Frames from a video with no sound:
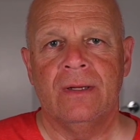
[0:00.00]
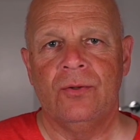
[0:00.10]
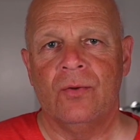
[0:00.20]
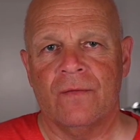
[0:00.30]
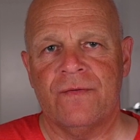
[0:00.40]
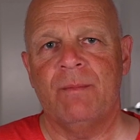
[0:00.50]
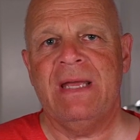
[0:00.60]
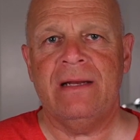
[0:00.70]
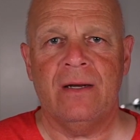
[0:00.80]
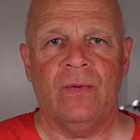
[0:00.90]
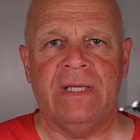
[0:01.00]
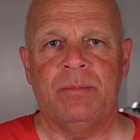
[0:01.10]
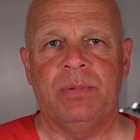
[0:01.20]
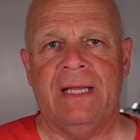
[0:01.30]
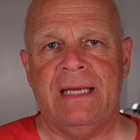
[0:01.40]
you're familiar with the
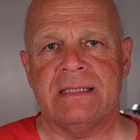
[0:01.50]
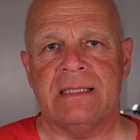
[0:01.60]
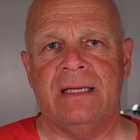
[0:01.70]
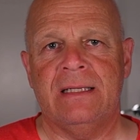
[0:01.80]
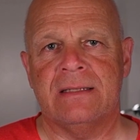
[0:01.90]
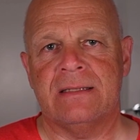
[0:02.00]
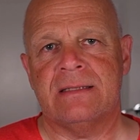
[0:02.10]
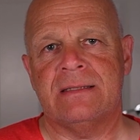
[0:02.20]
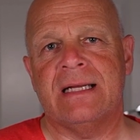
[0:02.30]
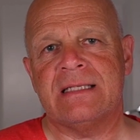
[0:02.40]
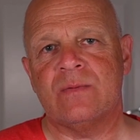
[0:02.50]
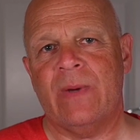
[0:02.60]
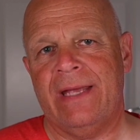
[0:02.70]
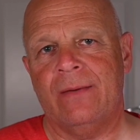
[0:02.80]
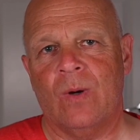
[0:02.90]
place, and that's
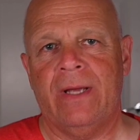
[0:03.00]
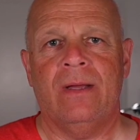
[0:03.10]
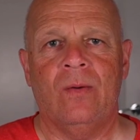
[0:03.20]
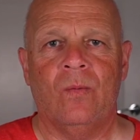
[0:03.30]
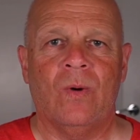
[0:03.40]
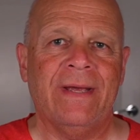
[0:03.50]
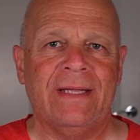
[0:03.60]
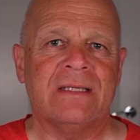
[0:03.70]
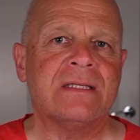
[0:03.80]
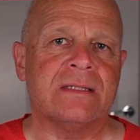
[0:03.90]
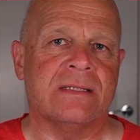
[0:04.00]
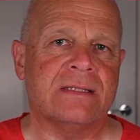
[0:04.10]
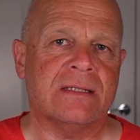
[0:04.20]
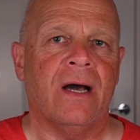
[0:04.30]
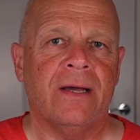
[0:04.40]
why
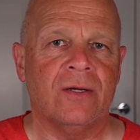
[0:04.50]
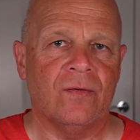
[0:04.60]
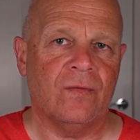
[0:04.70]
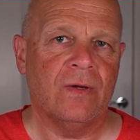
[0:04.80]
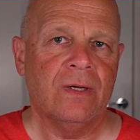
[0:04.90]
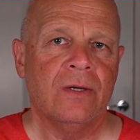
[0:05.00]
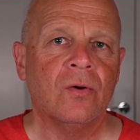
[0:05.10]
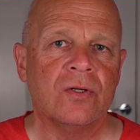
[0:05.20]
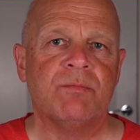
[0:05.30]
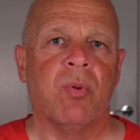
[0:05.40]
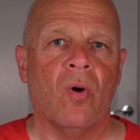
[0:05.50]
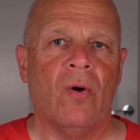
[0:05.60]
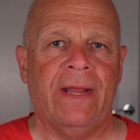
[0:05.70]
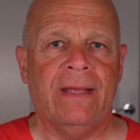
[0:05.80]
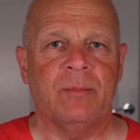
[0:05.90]
it's kind of looks
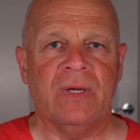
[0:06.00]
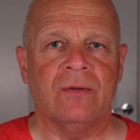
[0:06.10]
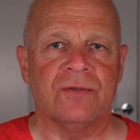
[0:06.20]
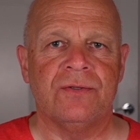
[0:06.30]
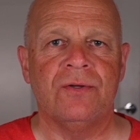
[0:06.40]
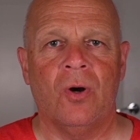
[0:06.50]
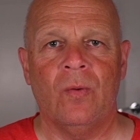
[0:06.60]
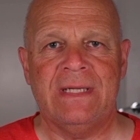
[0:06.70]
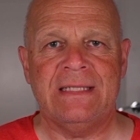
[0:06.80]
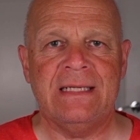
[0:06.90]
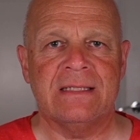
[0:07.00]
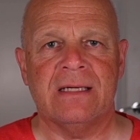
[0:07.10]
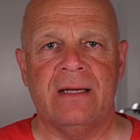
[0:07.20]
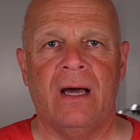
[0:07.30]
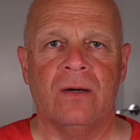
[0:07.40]
boring, because you know it
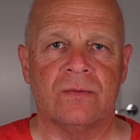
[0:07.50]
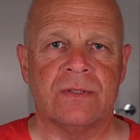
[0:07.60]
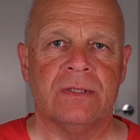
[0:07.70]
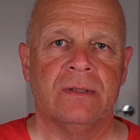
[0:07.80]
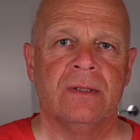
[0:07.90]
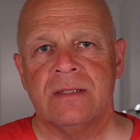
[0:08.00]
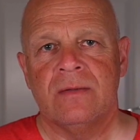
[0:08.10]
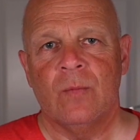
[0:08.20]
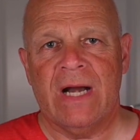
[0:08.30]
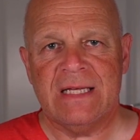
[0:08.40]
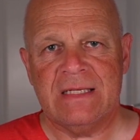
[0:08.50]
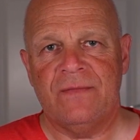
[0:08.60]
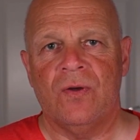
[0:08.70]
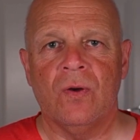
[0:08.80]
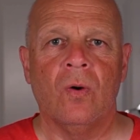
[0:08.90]
inside out. Whereas
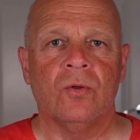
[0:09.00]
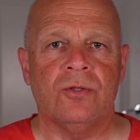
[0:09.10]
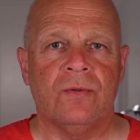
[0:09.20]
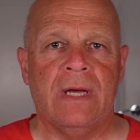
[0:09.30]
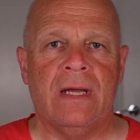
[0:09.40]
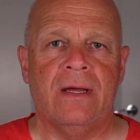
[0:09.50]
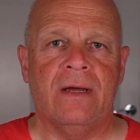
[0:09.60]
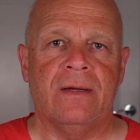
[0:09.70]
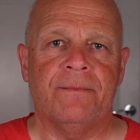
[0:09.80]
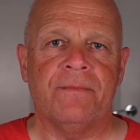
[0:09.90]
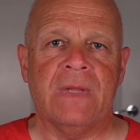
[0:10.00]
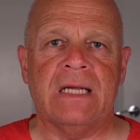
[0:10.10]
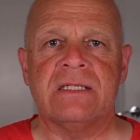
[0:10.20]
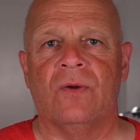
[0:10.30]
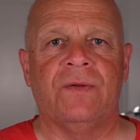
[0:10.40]
if you go to a
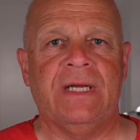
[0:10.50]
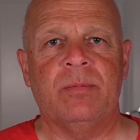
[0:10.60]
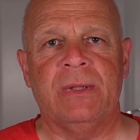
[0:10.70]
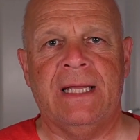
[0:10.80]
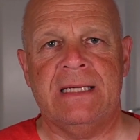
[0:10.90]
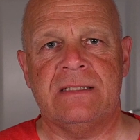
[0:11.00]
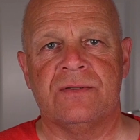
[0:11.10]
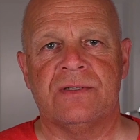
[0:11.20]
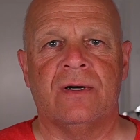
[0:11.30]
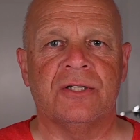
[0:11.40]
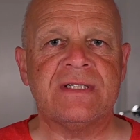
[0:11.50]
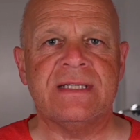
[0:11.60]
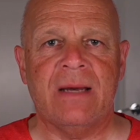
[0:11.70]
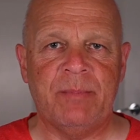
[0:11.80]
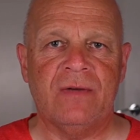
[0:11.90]
exotic place, you start
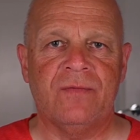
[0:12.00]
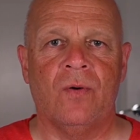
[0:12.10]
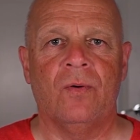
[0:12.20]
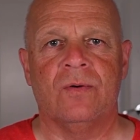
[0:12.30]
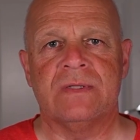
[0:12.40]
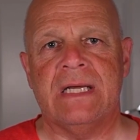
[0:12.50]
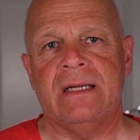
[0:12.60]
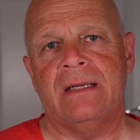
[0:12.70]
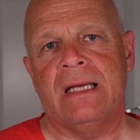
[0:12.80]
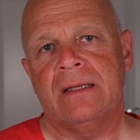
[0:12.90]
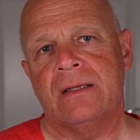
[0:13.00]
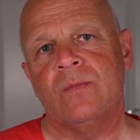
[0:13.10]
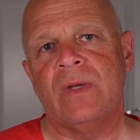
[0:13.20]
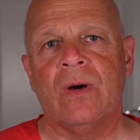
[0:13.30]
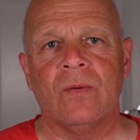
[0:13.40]
snapping photos and
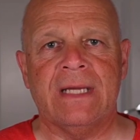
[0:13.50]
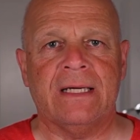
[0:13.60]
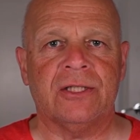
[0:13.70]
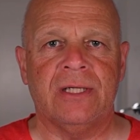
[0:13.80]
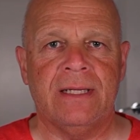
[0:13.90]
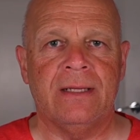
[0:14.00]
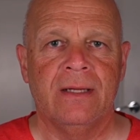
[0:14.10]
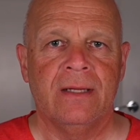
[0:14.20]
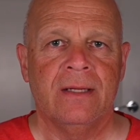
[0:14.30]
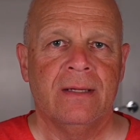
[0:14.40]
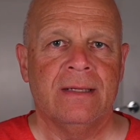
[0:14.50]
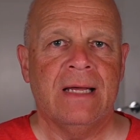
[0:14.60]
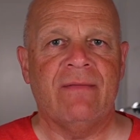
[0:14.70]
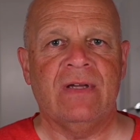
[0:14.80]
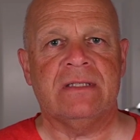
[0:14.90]
without actually
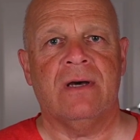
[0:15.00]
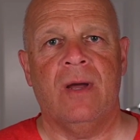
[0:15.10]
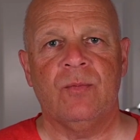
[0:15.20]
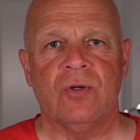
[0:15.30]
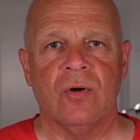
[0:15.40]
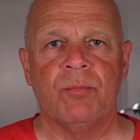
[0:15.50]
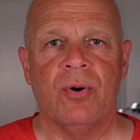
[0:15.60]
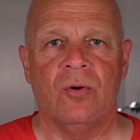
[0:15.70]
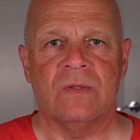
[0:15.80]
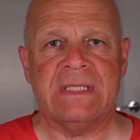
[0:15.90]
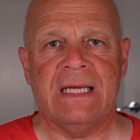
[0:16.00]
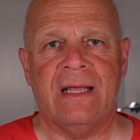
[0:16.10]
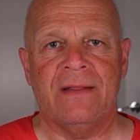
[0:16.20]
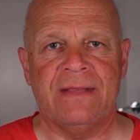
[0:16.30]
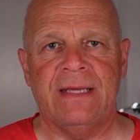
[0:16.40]
having time to compose
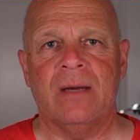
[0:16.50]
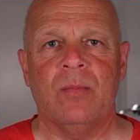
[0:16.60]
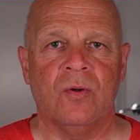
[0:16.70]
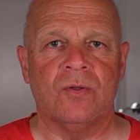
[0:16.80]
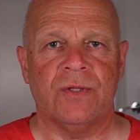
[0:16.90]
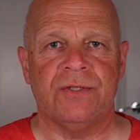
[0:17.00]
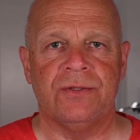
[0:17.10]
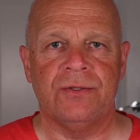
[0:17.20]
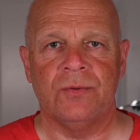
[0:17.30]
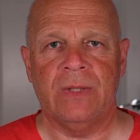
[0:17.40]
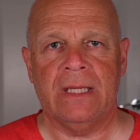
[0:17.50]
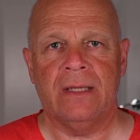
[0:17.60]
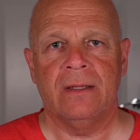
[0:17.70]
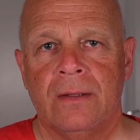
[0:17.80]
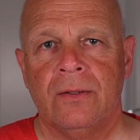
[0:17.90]
and think about what you're doing.
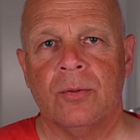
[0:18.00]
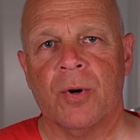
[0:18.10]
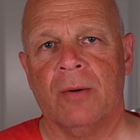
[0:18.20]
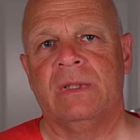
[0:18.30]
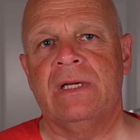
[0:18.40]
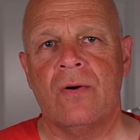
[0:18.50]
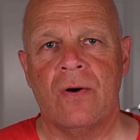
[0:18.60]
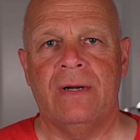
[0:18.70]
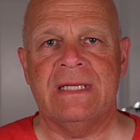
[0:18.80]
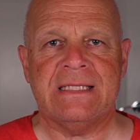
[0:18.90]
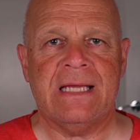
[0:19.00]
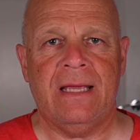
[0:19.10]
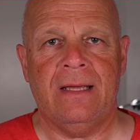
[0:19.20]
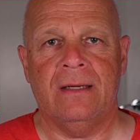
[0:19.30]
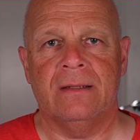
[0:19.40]
You probably heard the
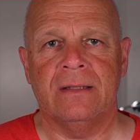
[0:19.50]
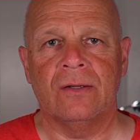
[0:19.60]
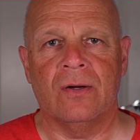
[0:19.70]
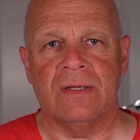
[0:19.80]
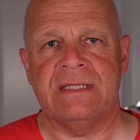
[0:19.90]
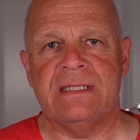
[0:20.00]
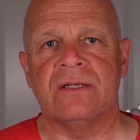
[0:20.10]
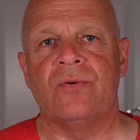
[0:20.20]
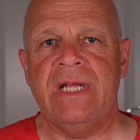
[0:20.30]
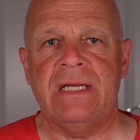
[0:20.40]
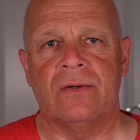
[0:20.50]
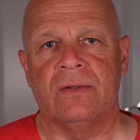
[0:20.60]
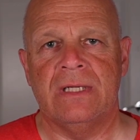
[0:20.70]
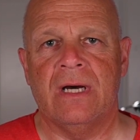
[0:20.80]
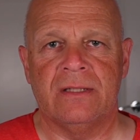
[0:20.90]
saying, the grass is greener
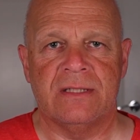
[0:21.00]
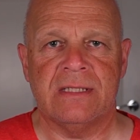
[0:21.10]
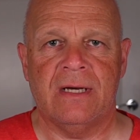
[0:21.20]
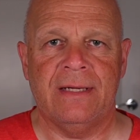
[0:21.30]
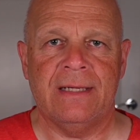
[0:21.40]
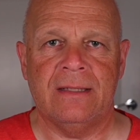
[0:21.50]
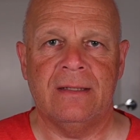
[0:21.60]
on the other side, and